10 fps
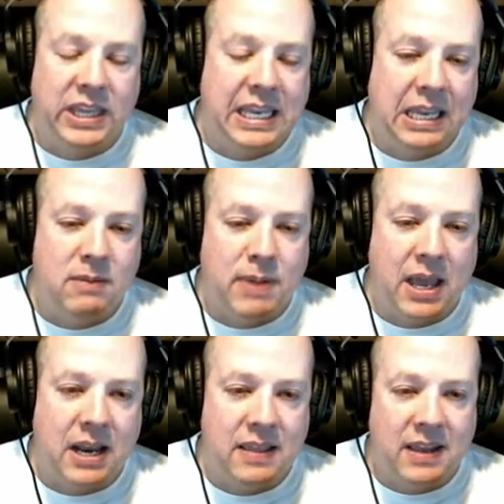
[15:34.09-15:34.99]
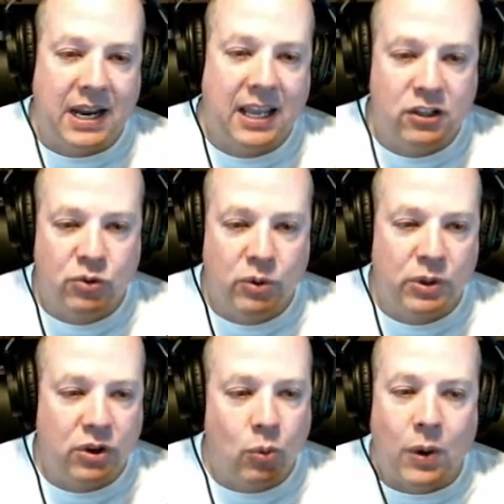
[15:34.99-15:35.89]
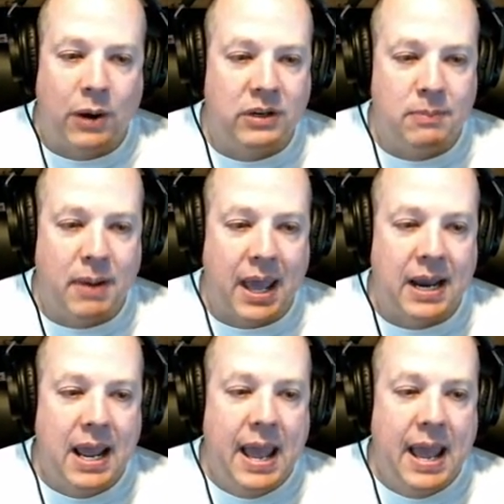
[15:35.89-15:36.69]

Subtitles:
a king bed and then a kid's room with a rounded bed.